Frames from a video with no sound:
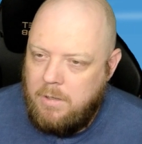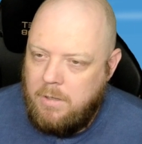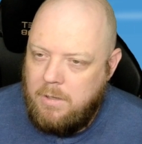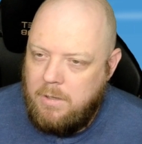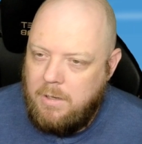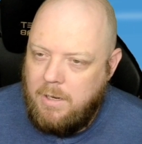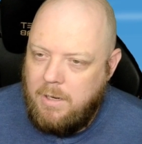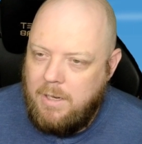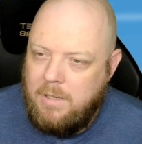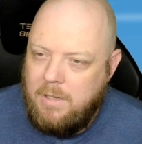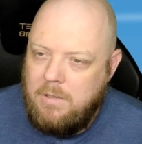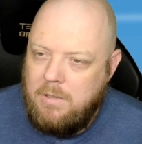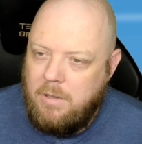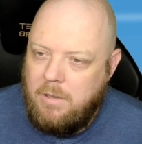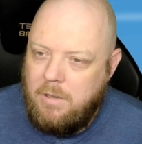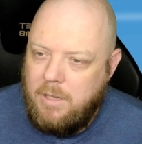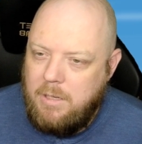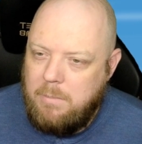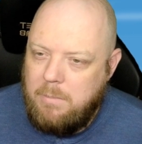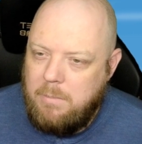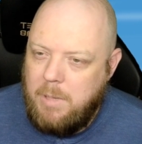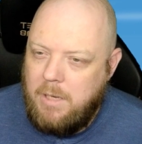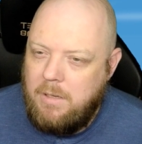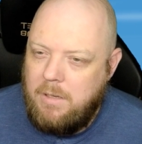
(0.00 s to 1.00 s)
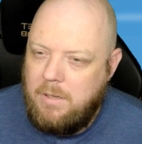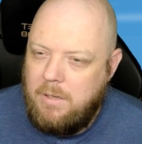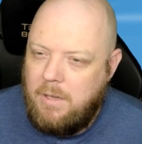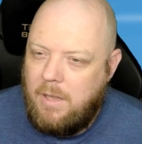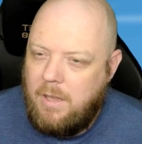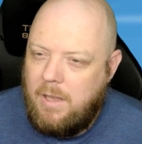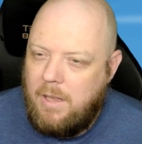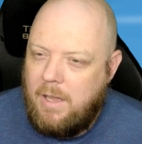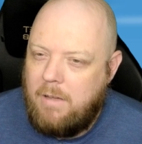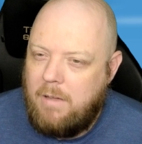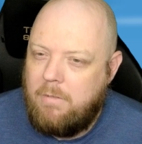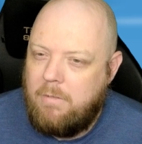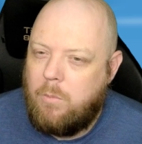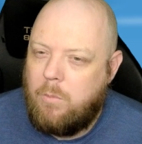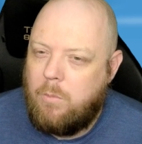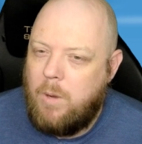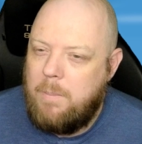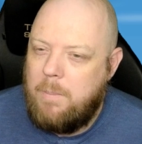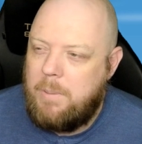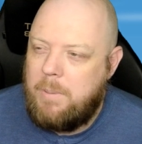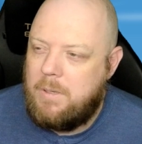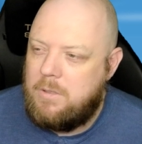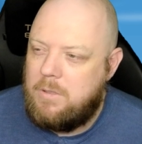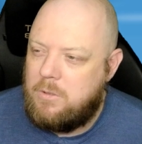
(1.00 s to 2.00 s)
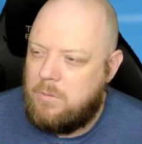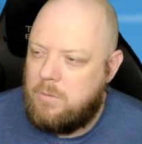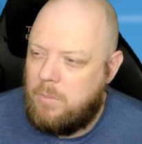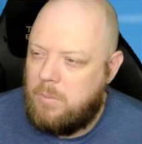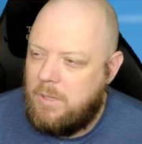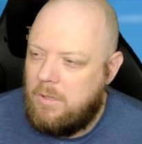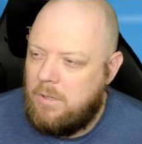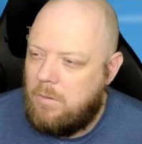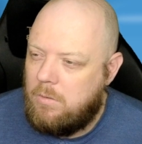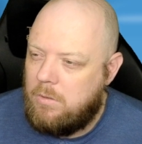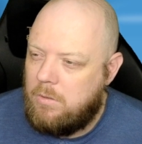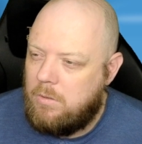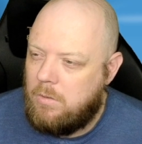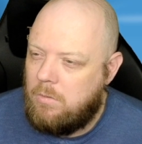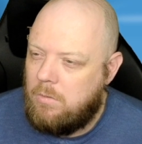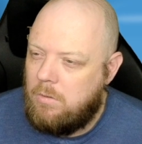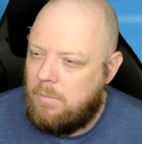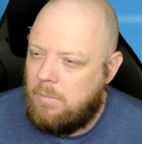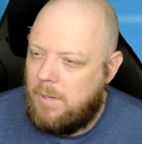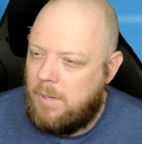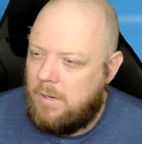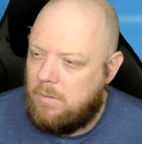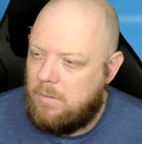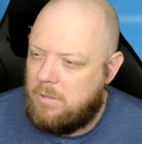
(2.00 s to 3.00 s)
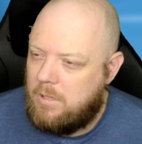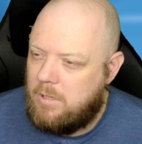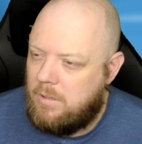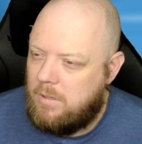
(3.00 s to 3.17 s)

"and they may have weapons we don't know about.